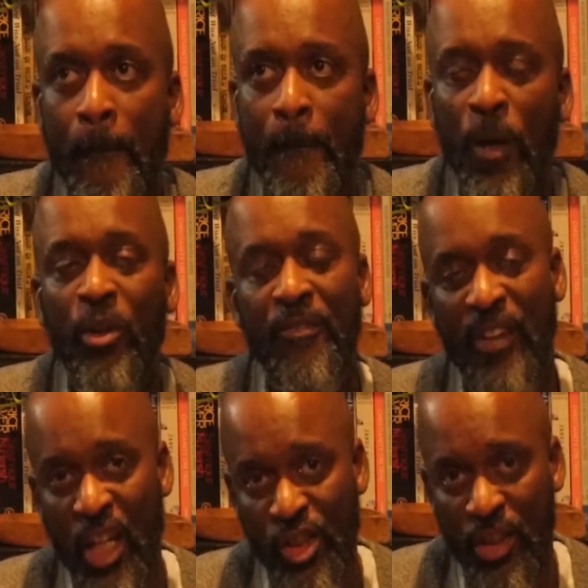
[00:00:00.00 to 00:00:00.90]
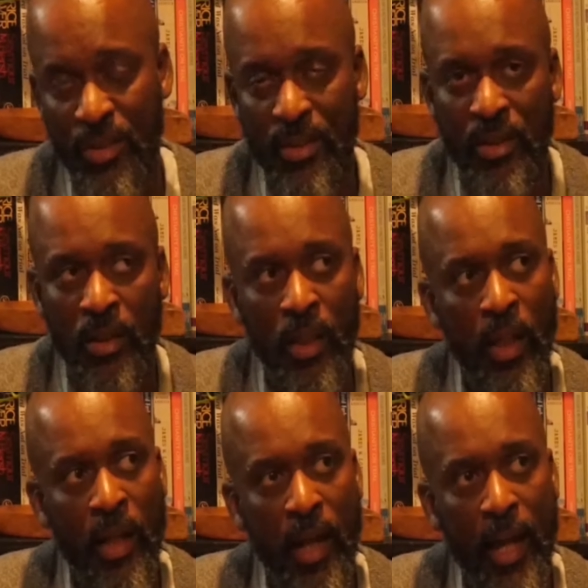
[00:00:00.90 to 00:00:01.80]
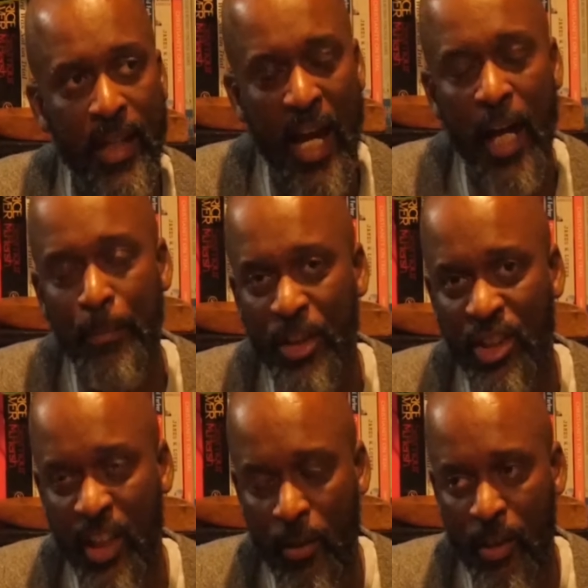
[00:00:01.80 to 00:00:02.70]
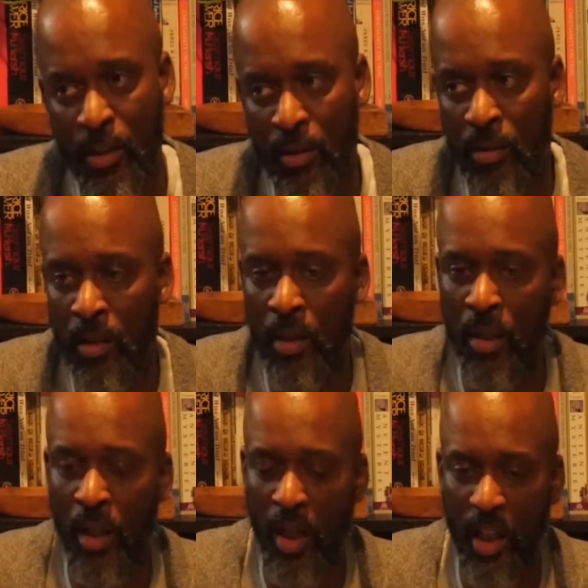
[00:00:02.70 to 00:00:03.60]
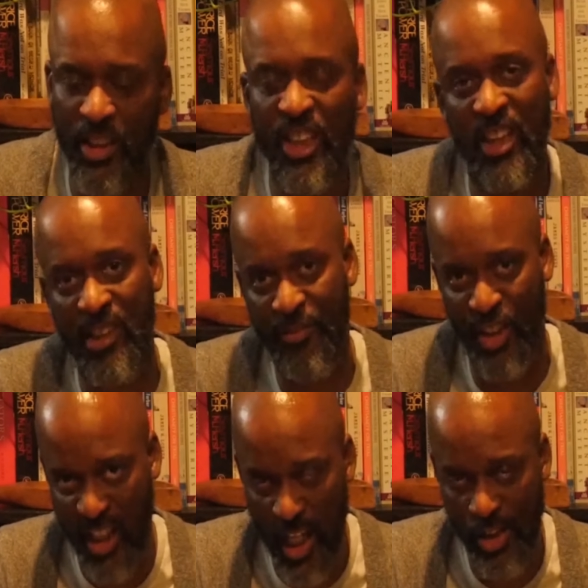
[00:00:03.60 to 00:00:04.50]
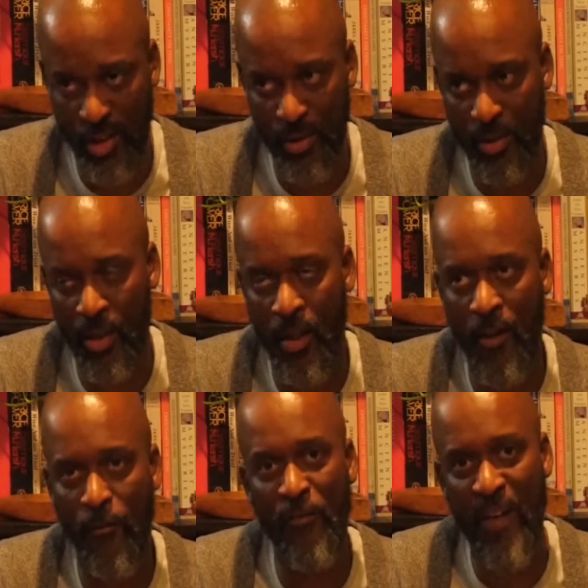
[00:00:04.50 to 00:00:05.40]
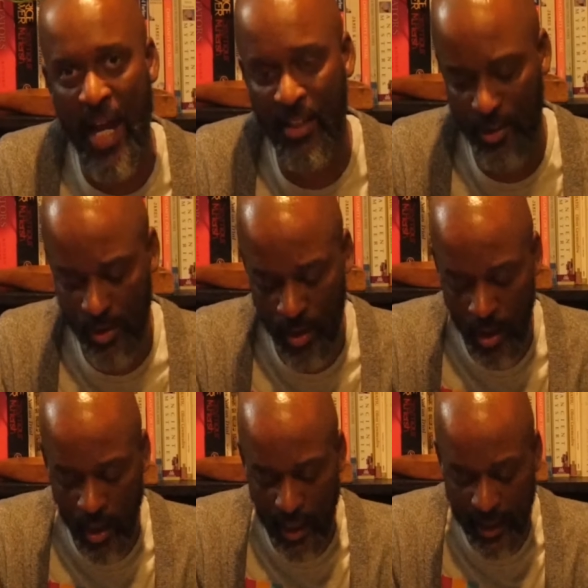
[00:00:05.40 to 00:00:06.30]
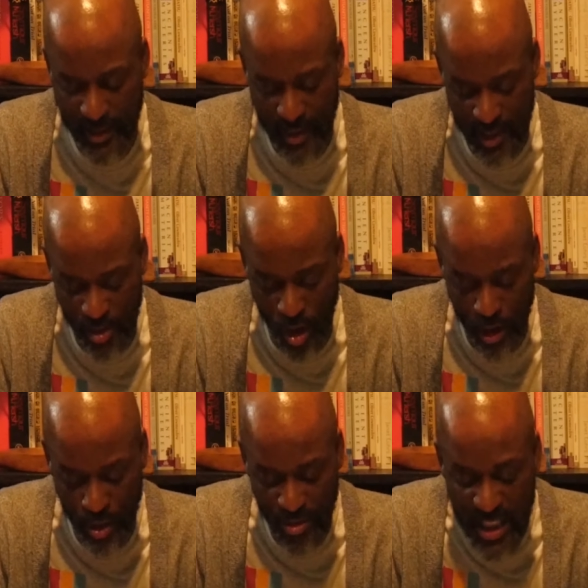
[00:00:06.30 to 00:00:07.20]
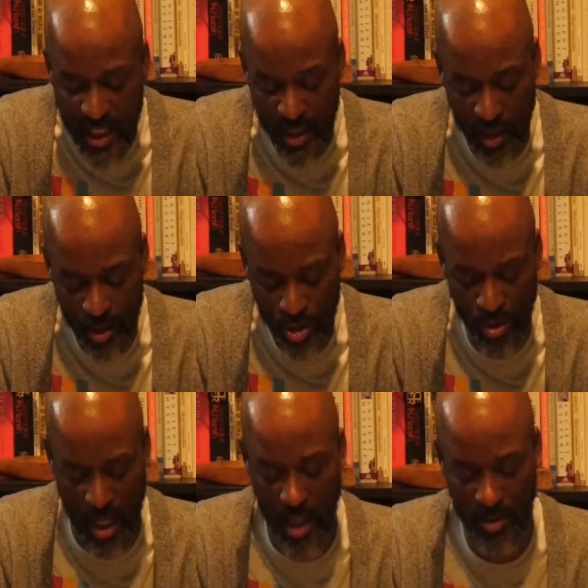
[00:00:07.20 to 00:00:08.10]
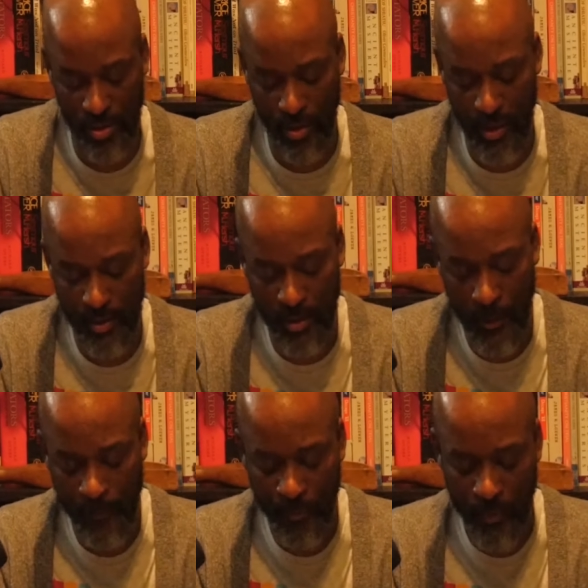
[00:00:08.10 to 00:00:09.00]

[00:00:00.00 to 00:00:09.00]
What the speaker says: motivations and non-material justifications for violence, he says, are unique to Caucasoids.